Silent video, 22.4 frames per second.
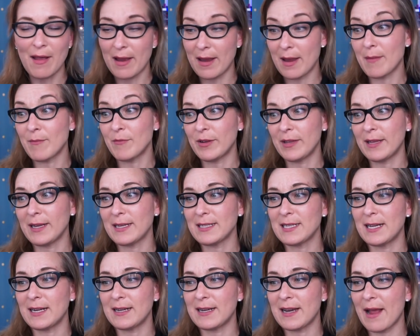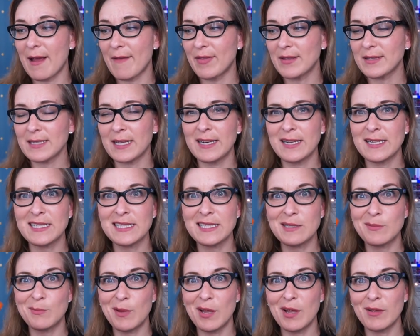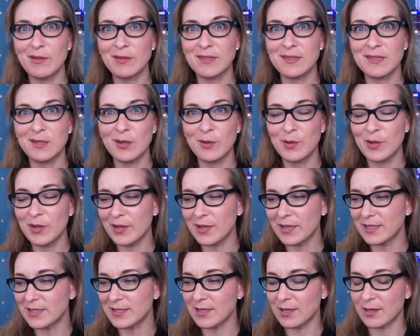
I am really excited to have this, and it smells so good.